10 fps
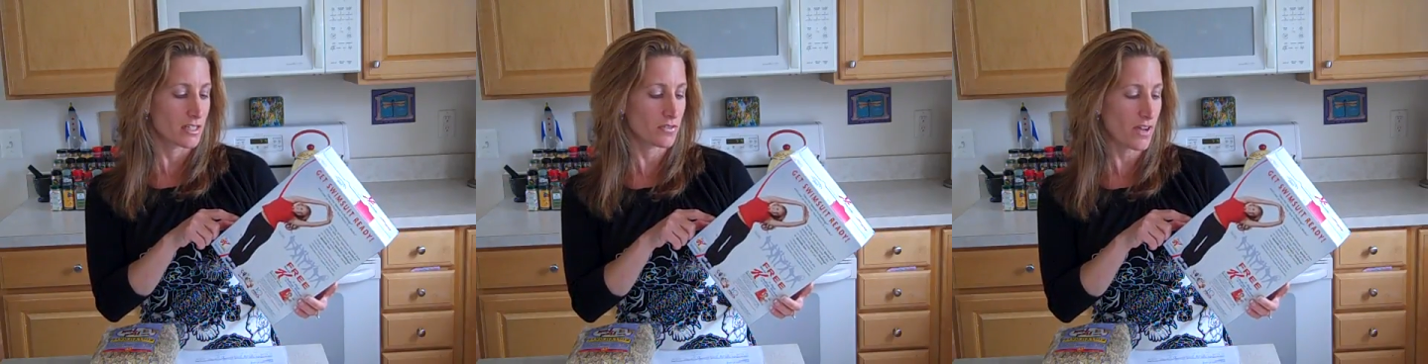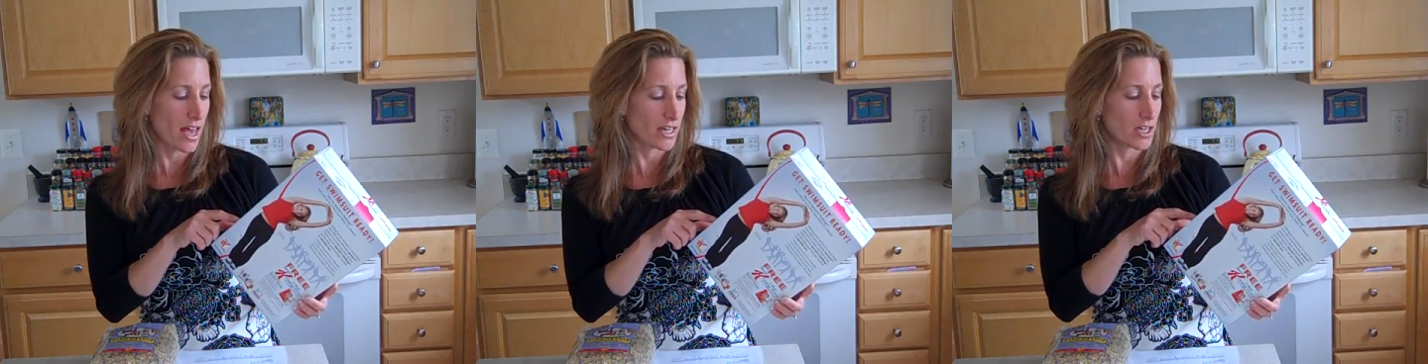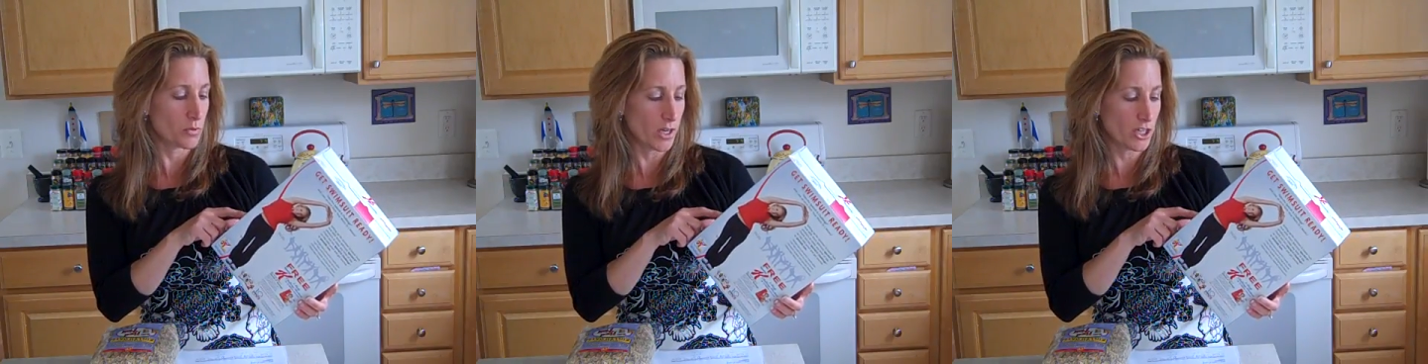
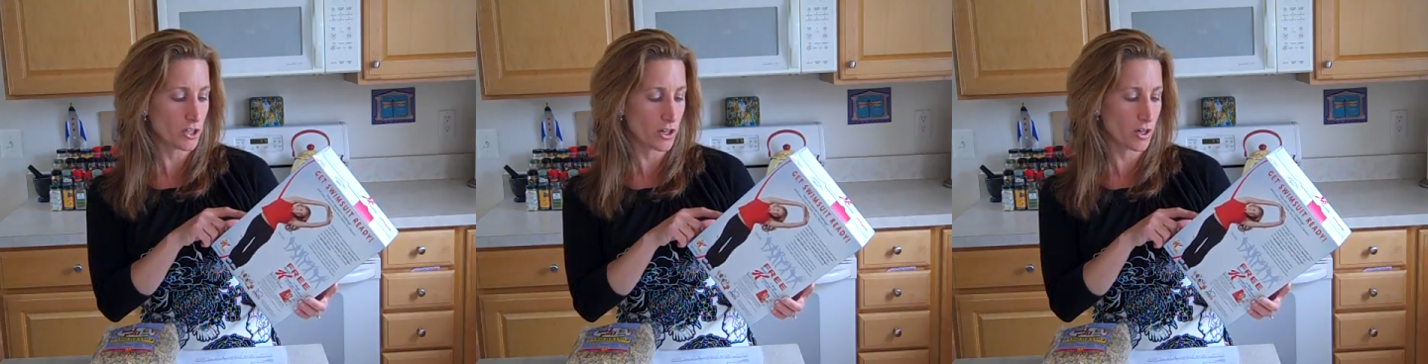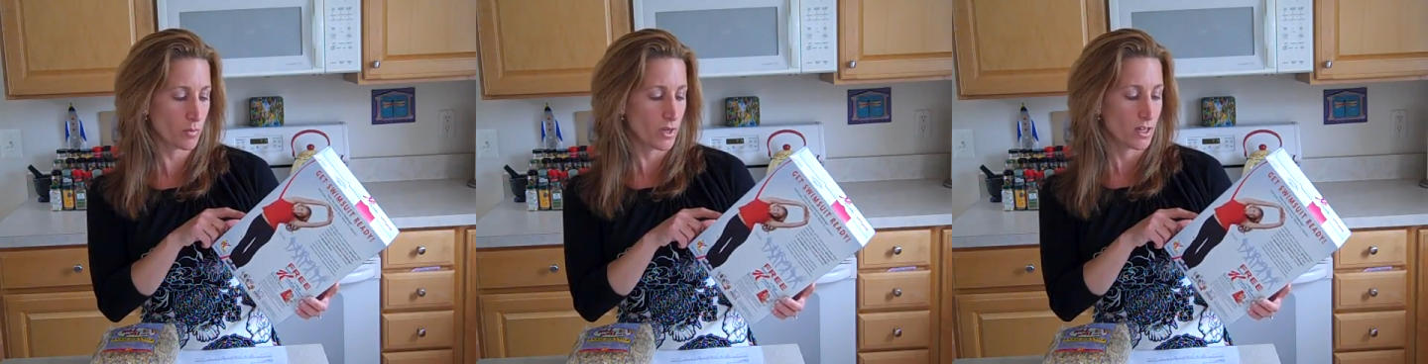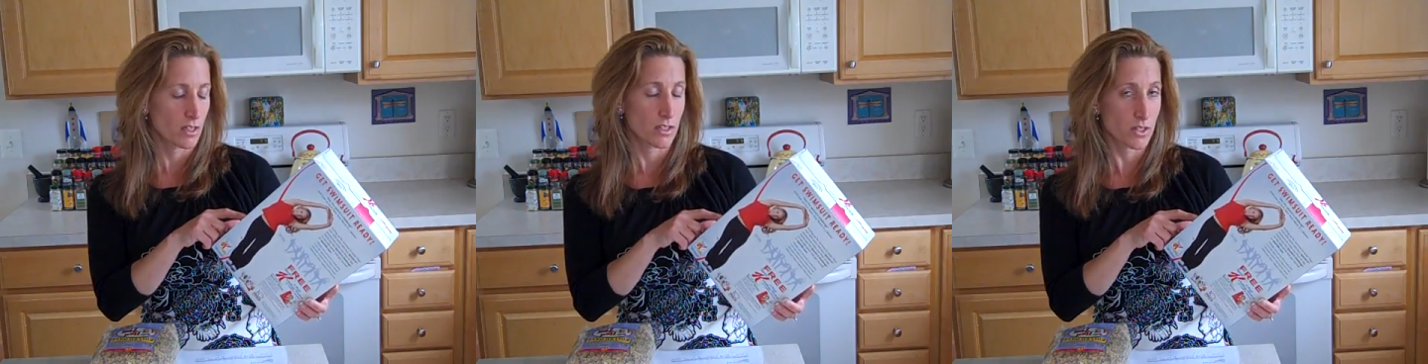Defatted wheat germ,
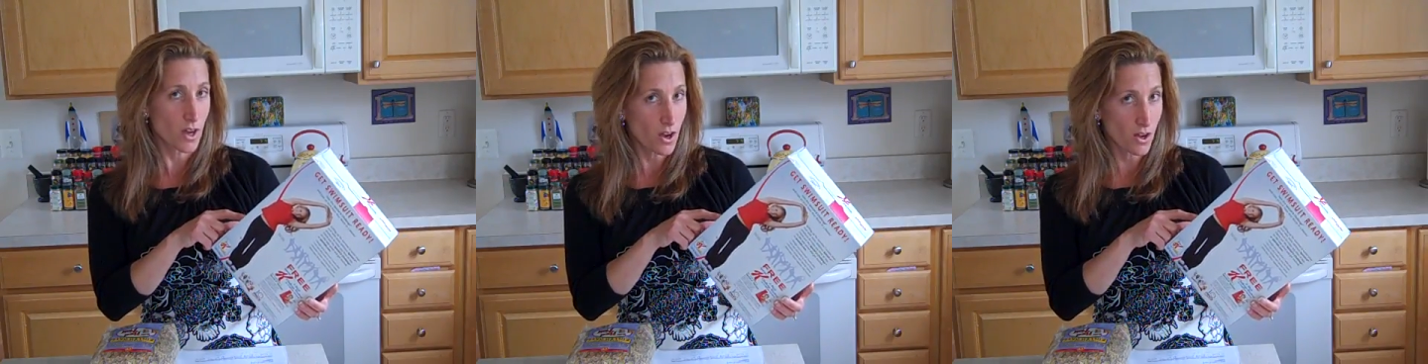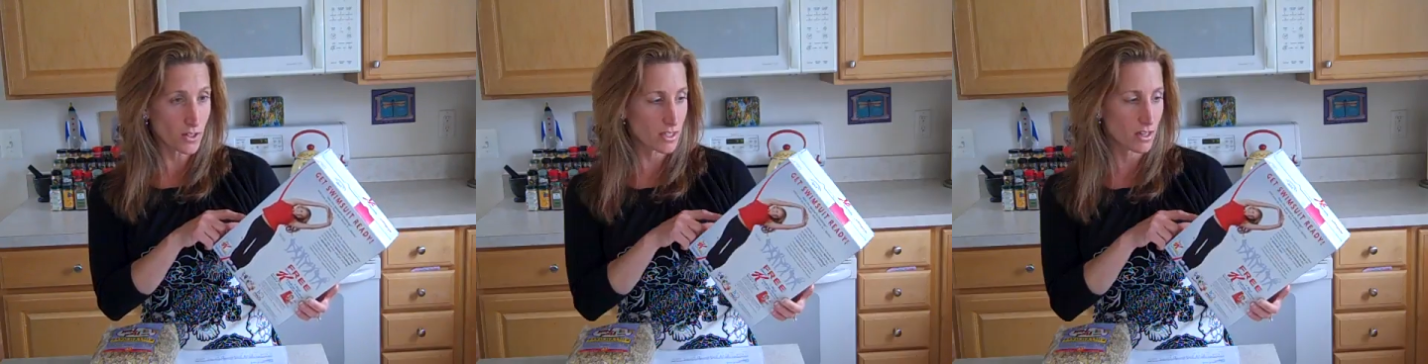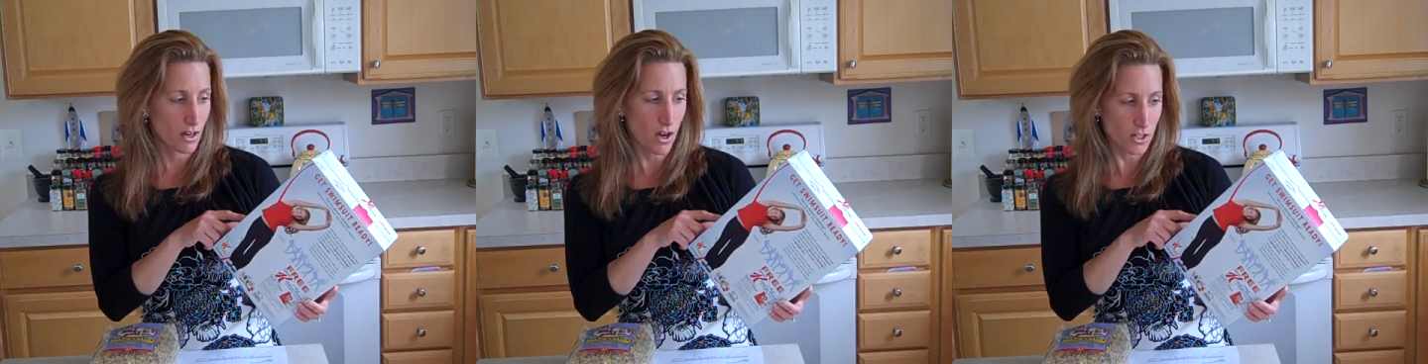salt,
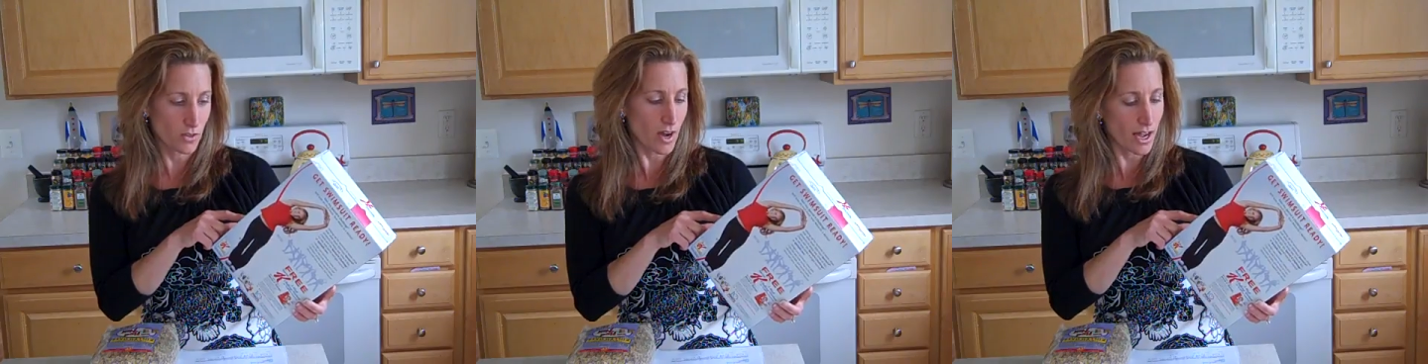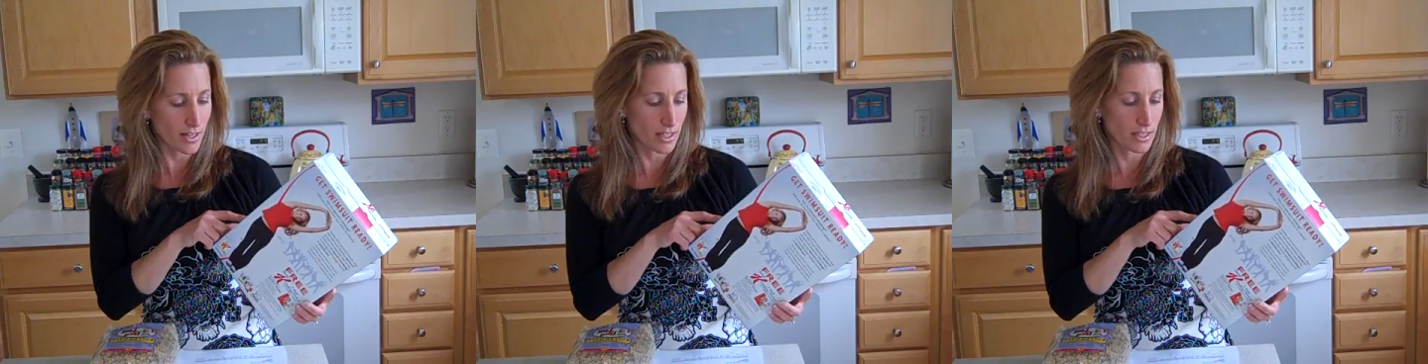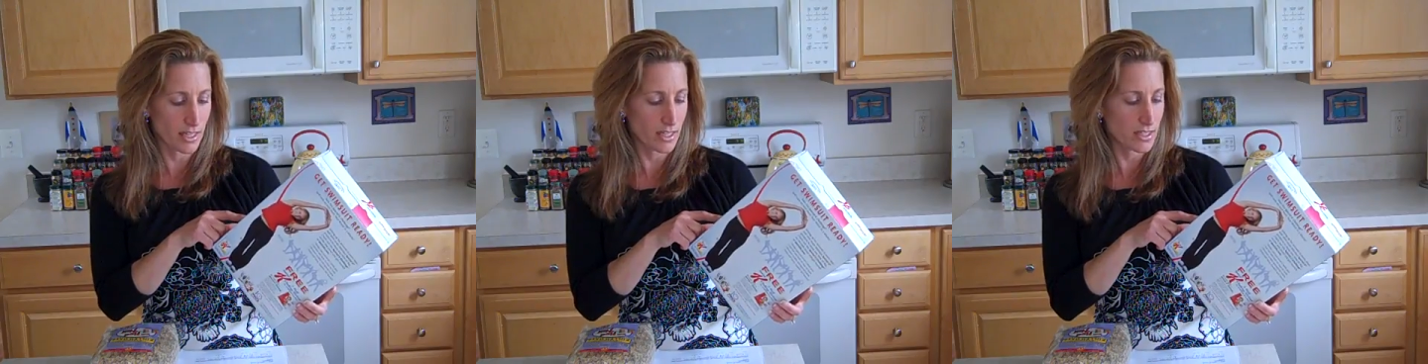also high on the
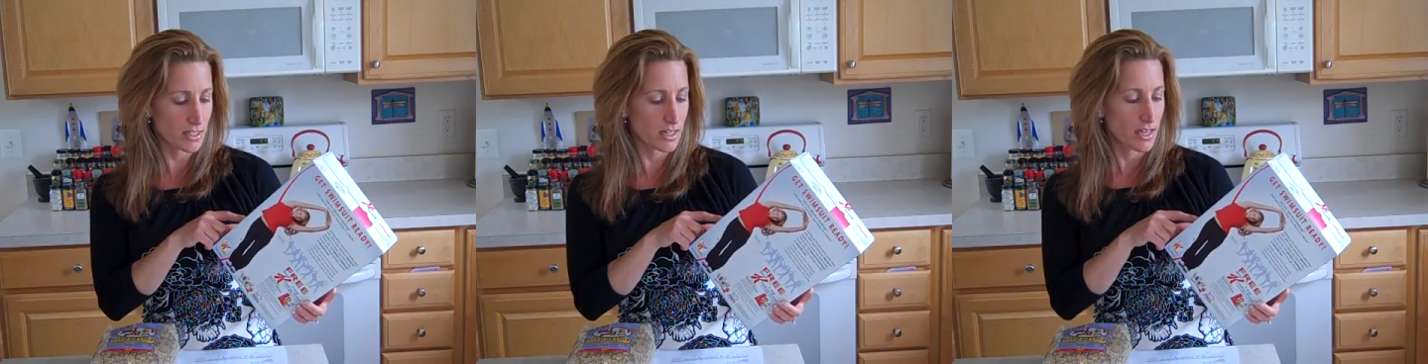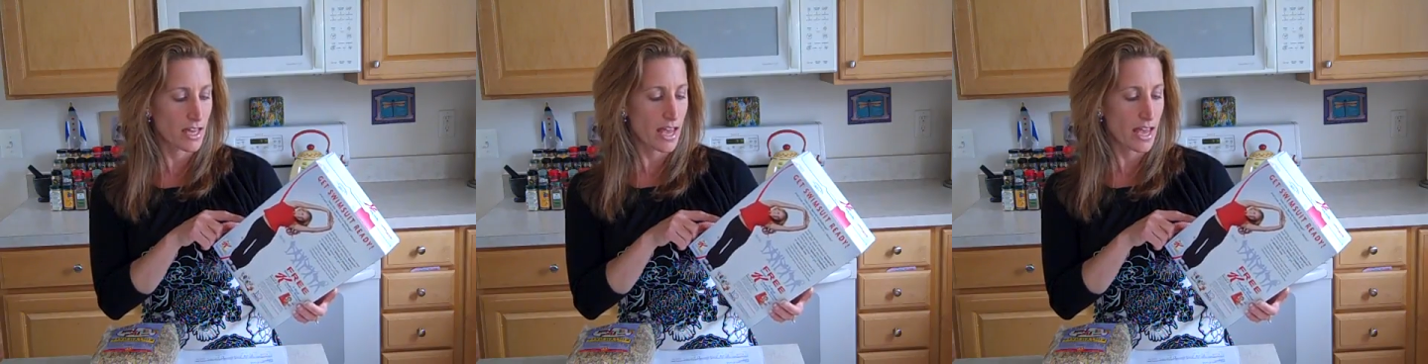list,